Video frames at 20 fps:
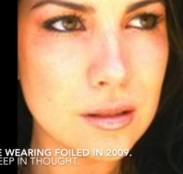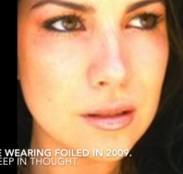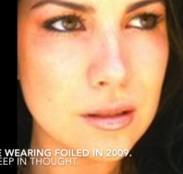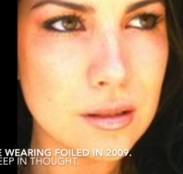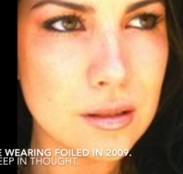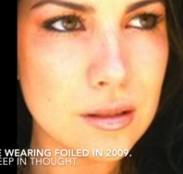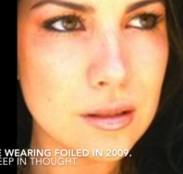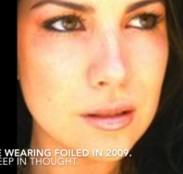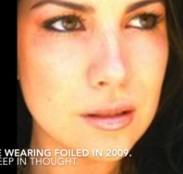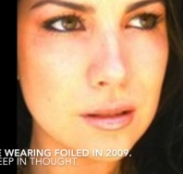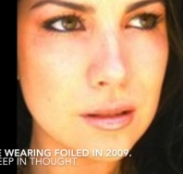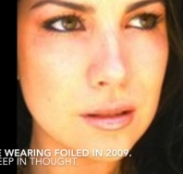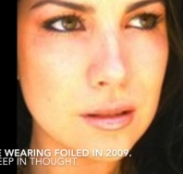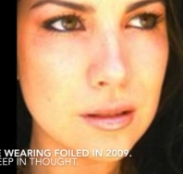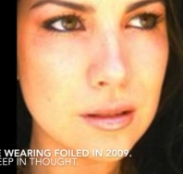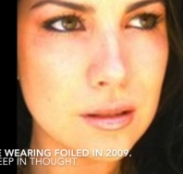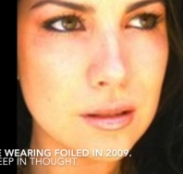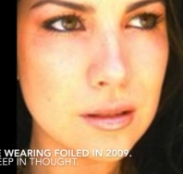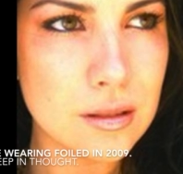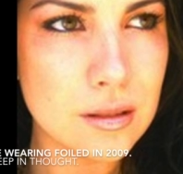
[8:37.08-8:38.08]

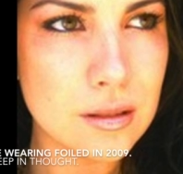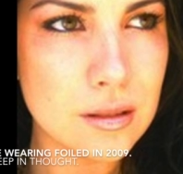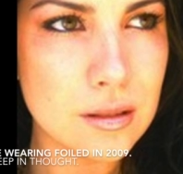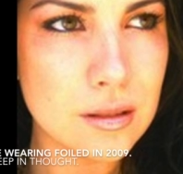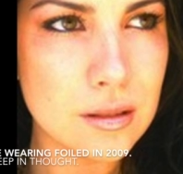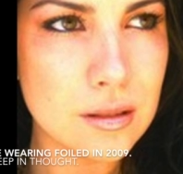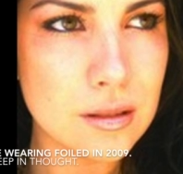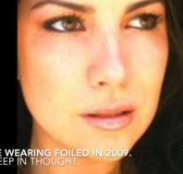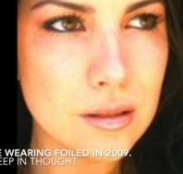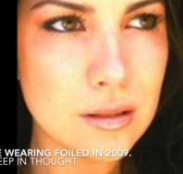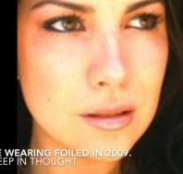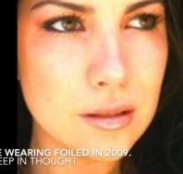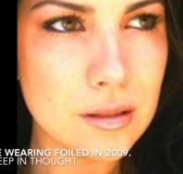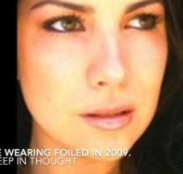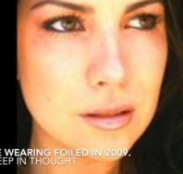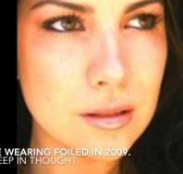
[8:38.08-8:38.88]
(silence)